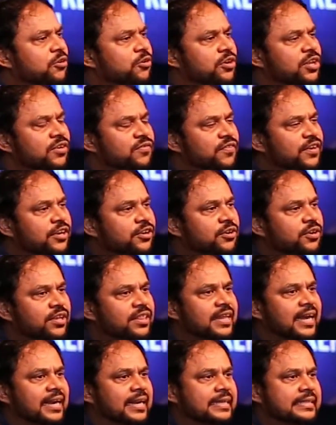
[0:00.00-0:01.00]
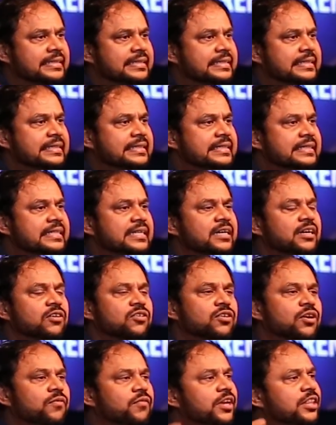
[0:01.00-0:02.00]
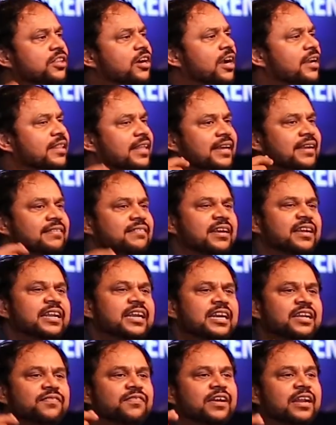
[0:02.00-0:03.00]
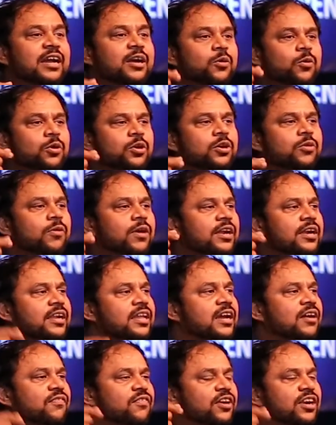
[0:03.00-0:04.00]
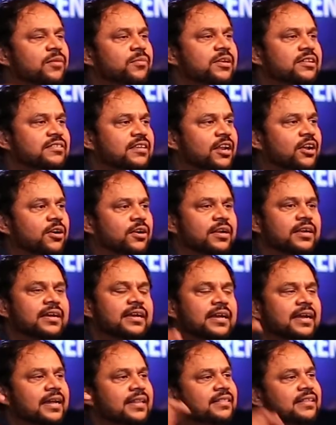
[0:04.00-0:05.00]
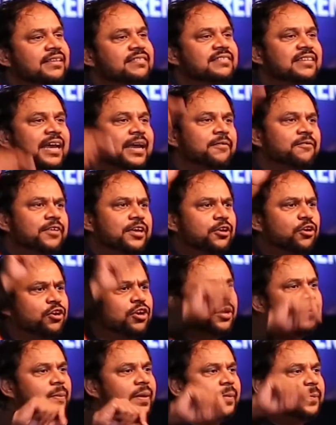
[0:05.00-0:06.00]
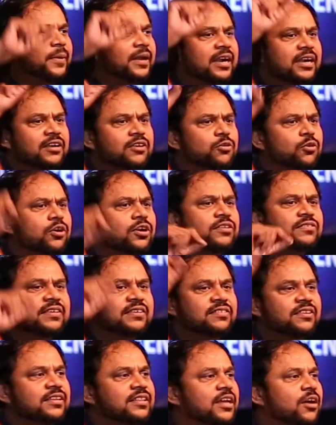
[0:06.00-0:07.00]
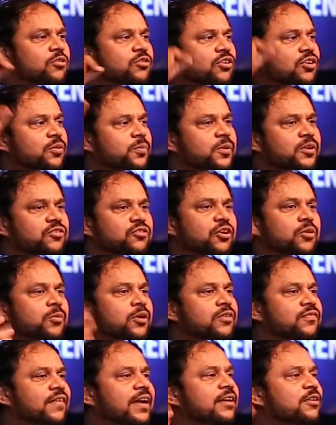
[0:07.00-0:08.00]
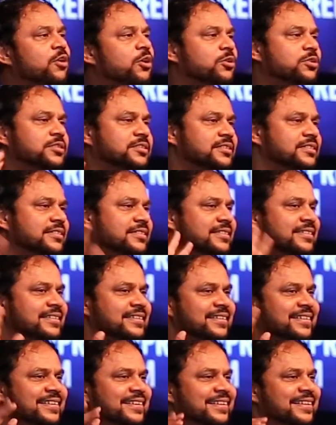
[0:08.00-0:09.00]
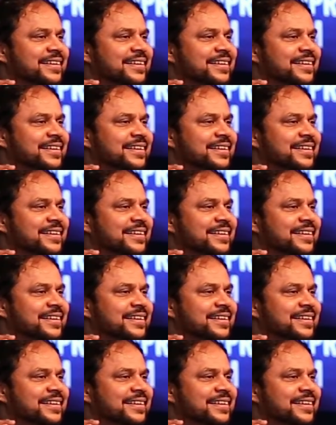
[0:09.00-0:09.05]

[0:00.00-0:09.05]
We couldn't fit into that. So we thought there is a need for a good quality, affordable salon. This time we wrote a paper and told 60,000 rupees, no more 5 crores.